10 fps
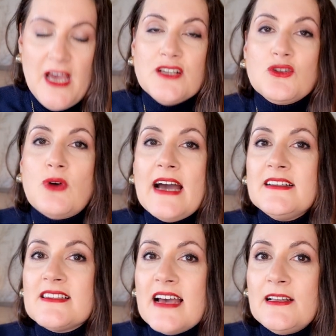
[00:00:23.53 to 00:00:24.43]
So I
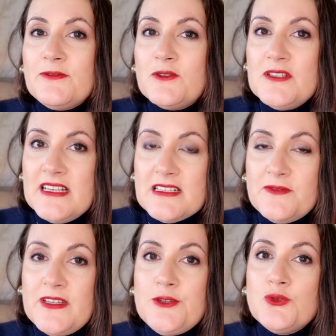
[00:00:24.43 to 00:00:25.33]
decided for this
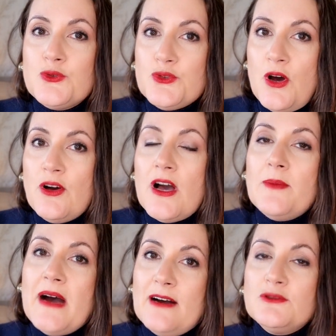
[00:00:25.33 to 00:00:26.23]
video to talk
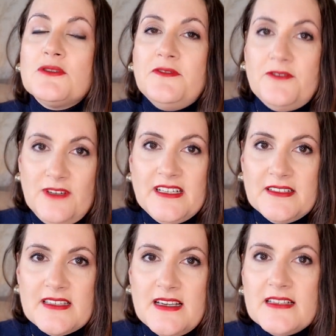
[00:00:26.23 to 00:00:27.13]
about
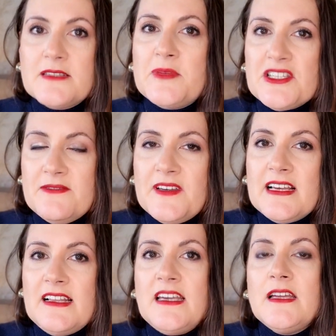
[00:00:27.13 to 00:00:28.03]
fragrances,
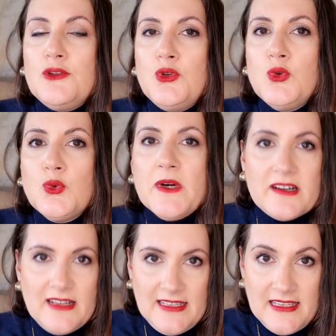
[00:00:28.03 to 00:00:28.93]
specifically new
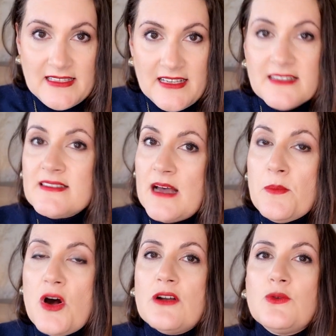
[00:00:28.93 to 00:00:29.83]
releases.
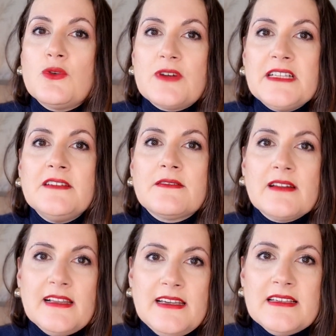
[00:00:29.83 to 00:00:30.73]
Some are already
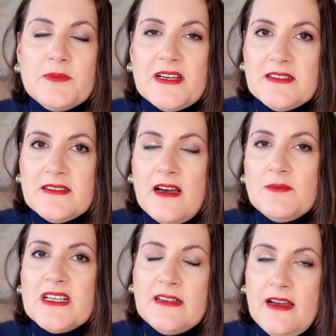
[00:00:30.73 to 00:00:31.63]
released by the
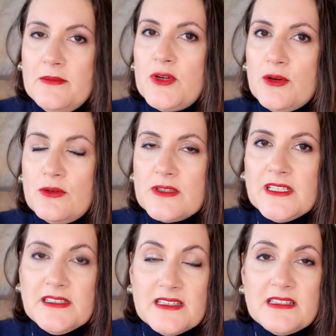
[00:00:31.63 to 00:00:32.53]
time that I am
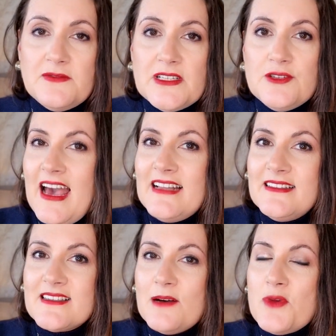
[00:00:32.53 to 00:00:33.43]
recording this video,
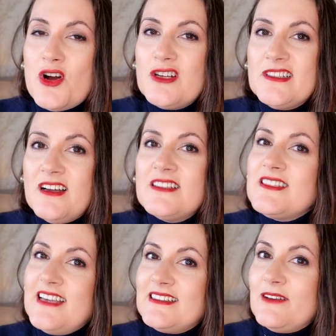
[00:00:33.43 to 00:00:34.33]
and some are
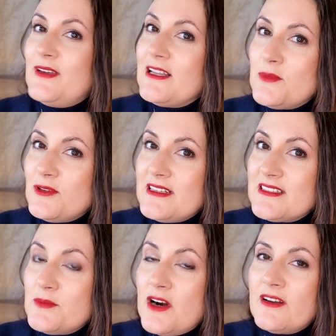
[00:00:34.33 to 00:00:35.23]
not yet available in
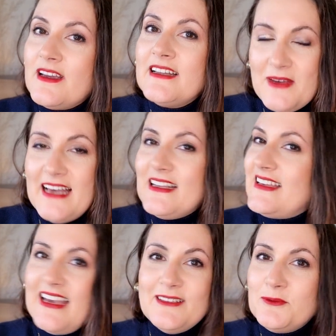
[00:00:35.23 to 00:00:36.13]
the market, and I
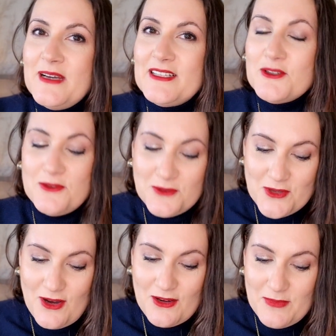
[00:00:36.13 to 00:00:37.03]
can't wait to
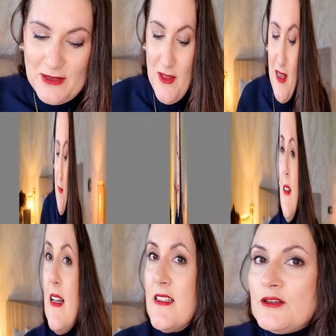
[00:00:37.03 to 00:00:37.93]
talk about them.
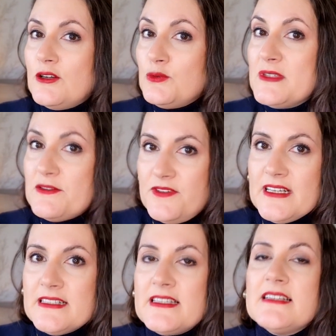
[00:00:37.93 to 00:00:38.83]
Let's start with
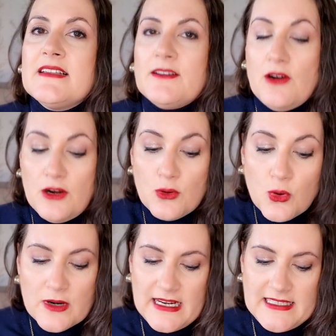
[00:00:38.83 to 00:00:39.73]
fragrances that are
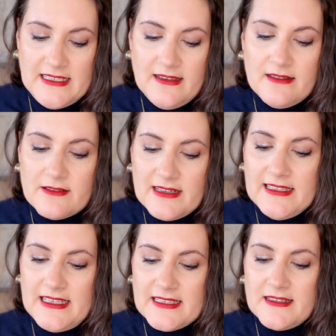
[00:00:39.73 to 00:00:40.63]
already
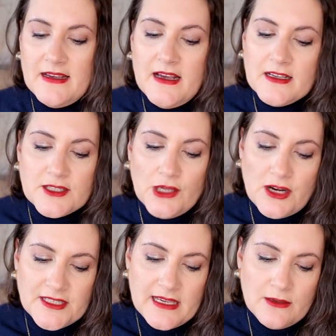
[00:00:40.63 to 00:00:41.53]
released.
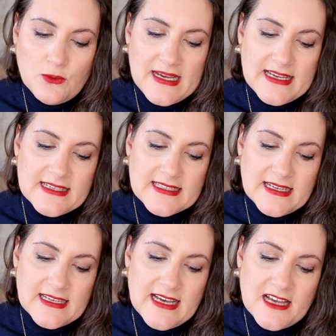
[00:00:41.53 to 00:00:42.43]
Starting with
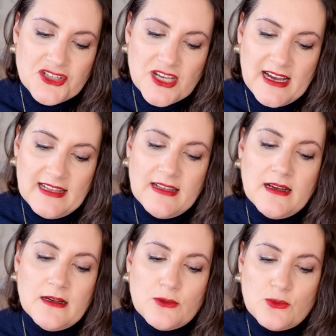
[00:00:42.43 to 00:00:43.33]

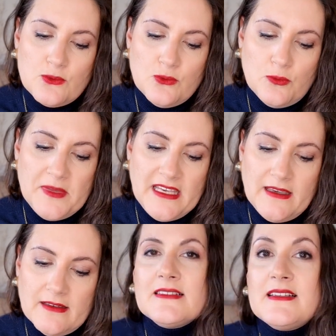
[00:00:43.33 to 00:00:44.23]
Kajal
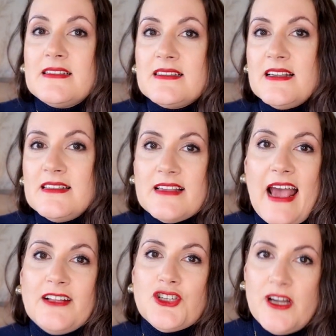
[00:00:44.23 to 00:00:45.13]
Ruby. This is
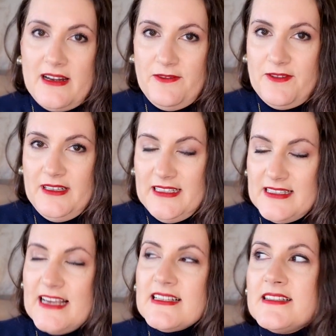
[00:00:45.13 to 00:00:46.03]
a cherry
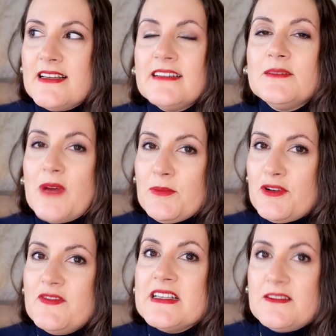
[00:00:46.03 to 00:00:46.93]
fragrance. As I said in my
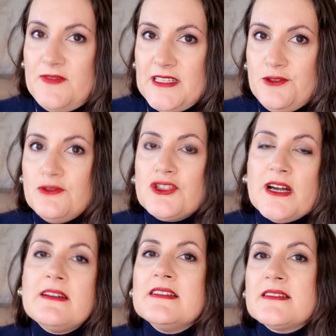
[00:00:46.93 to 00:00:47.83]
previous video,
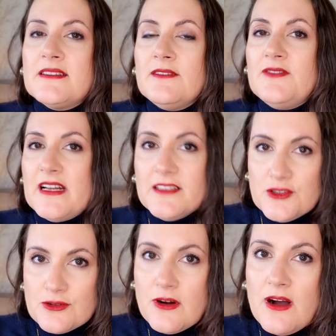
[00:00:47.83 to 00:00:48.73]
cherry is still very
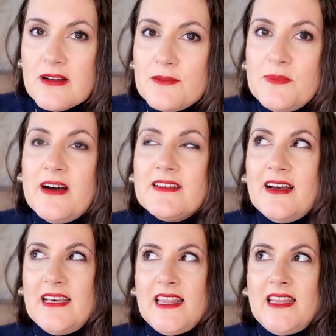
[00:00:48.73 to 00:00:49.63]
strong, but
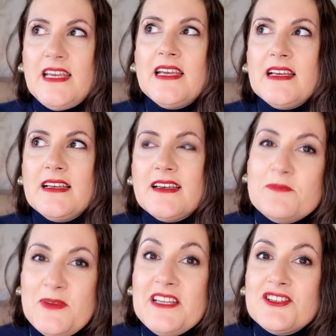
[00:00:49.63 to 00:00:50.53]
I think
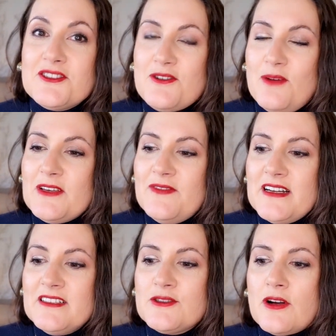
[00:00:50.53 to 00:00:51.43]
peach is coming
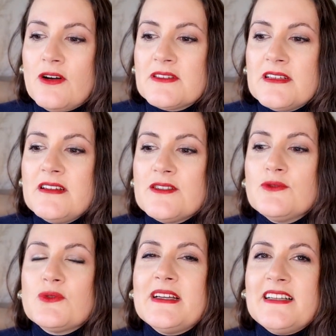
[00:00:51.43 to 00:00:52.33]
very strong. There is
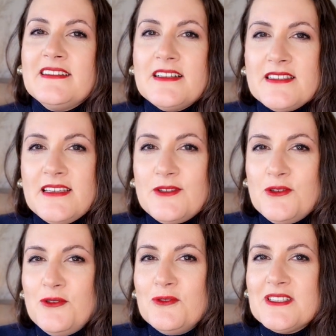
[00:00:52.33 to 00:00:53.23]
also a tendency to
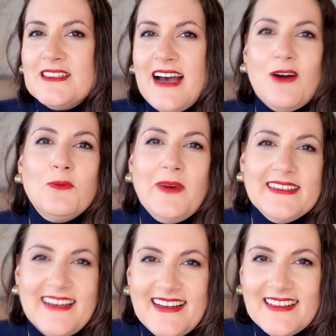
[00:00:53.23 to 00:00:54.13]
use now
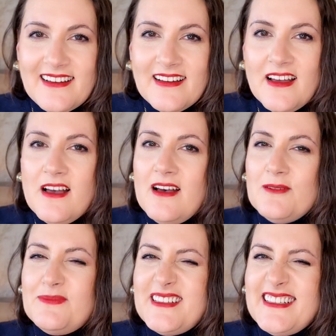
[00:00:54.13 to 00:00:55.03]
banana,
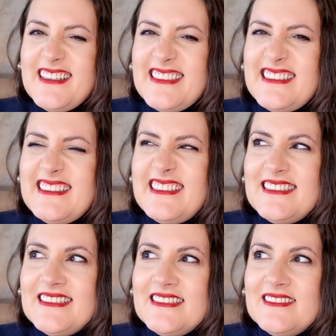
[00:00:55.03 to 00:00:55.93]
but
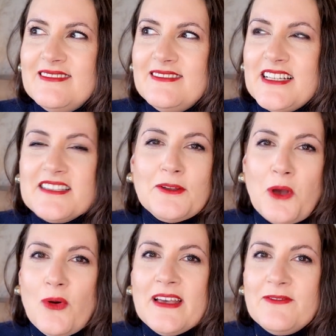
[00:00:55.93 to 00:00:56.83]
it's not
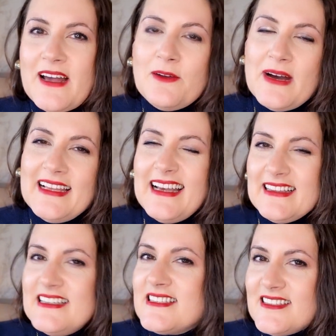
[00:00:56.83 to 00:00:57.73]
going very well,
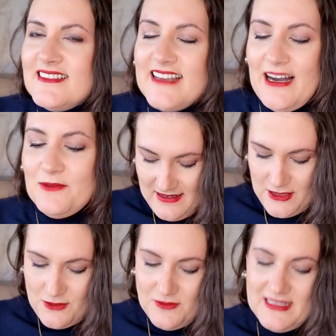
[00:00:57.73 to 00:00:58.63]
at least till now.
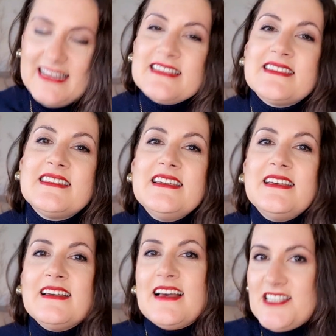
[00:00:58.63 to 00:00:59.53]
So let's
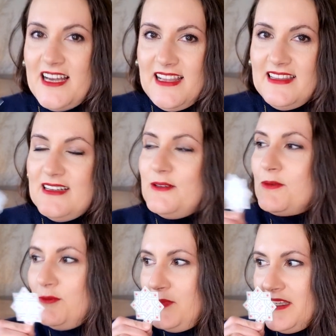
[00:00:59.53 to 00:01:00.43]
see Kajal
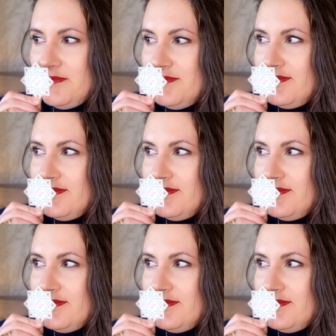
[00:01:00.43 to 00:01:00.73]
Ruby.